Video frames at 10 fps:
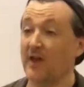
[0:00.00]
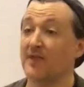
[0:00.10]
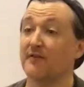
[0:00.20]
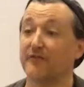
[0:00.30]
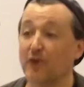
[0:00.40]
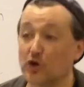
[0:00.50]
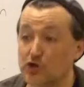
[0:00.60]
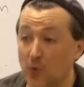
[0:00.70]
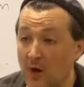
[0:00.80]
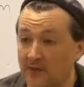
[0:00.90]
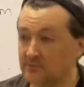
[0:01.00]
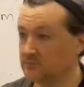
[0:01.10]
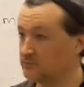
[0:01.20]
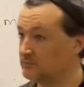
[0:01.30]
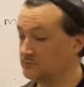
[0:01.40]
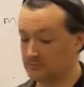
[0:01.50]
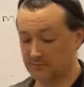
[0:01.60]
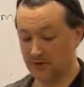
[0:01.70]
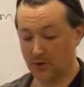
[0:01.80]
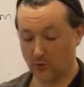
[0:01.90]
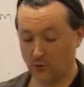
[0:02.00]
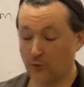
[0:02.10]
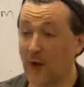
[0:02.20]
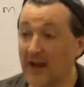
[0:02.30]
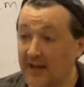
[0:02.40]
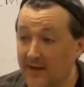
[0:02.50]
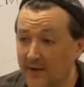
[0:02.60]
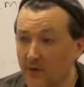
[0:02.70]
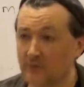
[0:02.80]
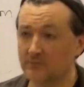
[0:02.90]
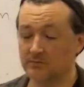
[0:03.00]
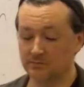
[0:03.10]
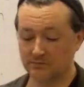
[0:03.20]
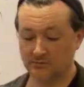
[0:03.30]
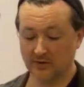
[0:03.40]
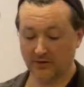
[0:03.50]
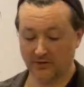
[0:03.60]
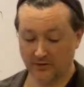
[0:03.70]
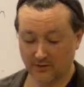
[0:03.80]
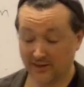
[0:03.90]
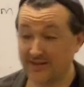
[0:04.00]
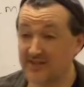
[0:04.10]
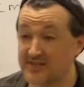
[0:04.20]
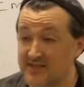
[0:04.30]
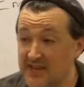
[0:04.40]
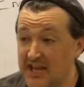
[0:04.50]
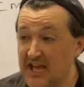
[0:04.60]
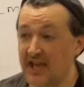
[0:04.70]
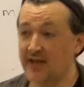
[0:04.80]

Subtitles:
the first one, right here, this is an E.